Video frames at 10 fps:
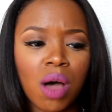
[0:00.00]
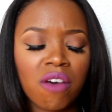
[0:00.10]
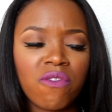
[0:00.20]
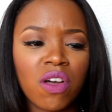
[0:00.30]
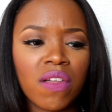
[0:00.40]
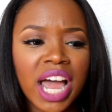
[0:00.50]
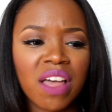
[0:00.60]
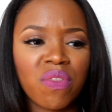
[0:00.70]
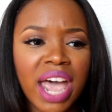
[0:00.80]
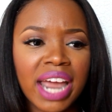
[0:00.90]
I feel
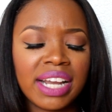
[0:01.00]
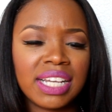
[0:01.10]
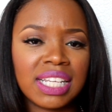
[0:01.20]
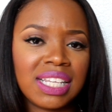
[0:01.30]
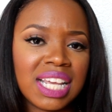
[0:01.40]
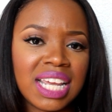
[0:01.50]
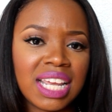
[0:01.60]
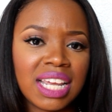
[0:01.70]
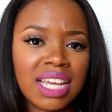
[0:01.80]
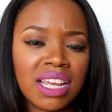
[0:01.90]
like that is the
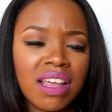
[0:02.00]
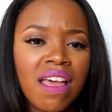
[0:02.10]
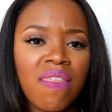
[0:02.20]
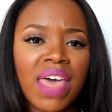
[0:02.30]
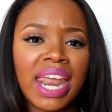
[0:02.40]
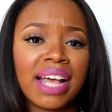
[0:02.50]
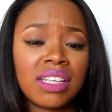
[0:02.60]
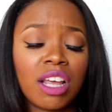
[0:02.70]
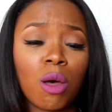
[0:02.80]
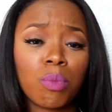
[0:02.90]
key that
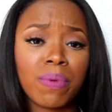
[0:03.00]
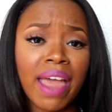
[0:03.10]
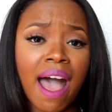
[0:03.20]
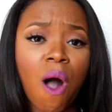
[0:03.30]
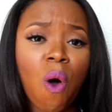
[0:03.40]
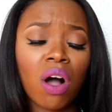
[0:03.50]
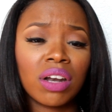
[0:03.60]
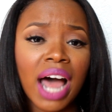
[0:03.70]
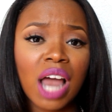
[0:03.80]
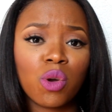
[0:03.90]
has helped me out a
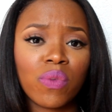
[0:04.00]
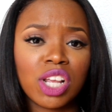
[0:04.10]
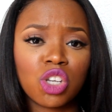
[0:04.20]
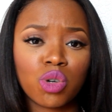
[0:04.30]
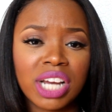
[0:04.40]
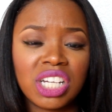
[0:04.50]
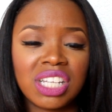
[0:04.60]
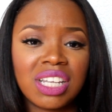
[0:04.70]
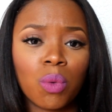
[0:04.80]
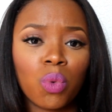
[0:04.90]
lot during this stretch,
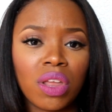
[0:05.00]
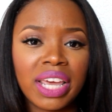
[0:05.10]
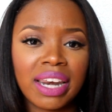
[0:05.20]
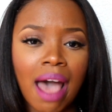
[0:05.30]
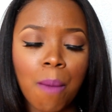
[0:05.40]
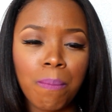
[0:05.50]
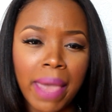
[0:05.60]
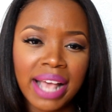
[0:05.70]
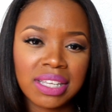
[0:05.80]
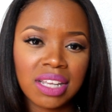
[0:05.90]
is to really not
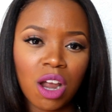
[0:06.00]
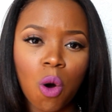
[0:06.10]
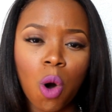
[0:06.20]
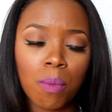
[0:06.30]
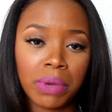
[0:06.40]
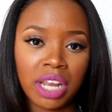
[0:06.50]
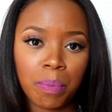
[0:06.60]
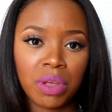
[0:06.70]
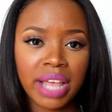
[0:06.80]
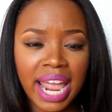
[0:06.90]
mess or
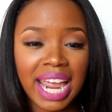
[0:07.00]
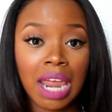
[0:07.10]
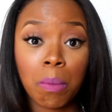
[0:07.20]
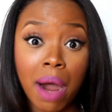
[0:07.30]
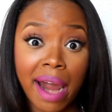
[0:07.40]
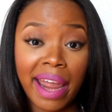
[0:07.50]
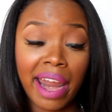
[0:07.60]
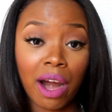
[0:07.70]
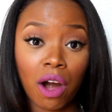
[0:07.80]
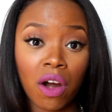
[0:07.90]
manipulate in my
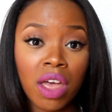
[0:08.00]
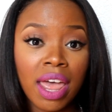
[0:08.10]
hair